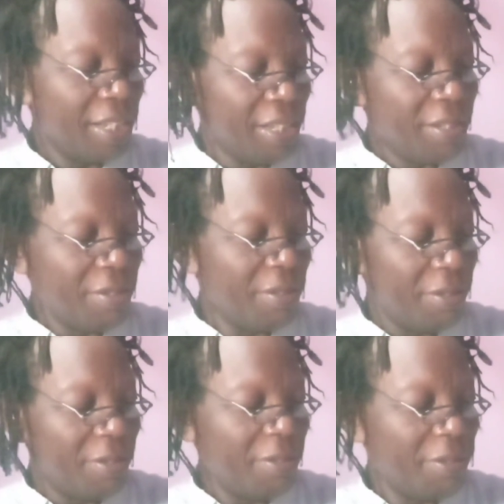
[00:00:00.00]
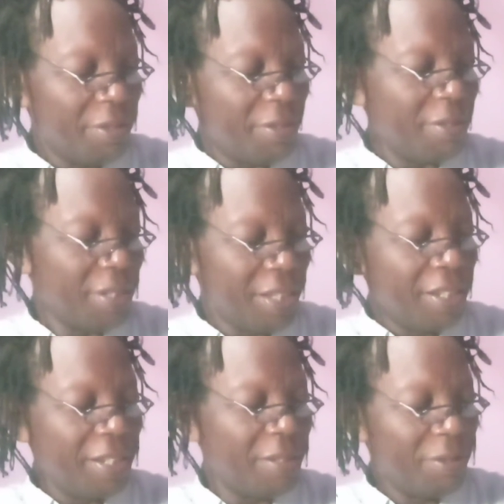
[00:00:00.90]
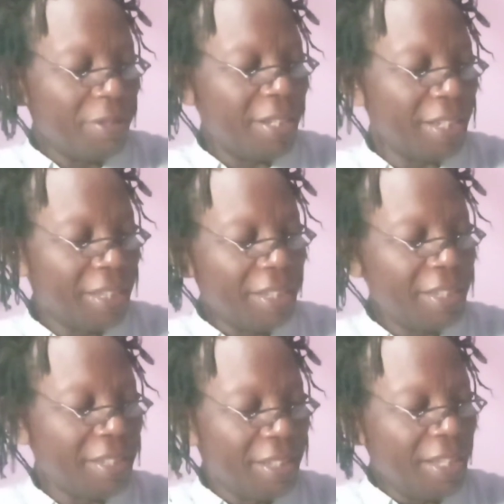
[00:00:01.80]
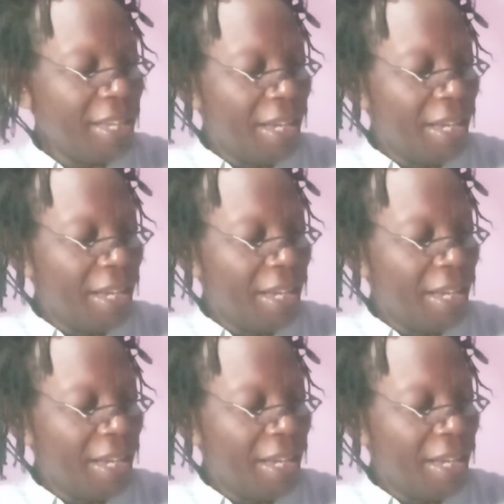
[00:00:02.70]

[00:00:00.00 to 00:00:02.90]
So you can do it like this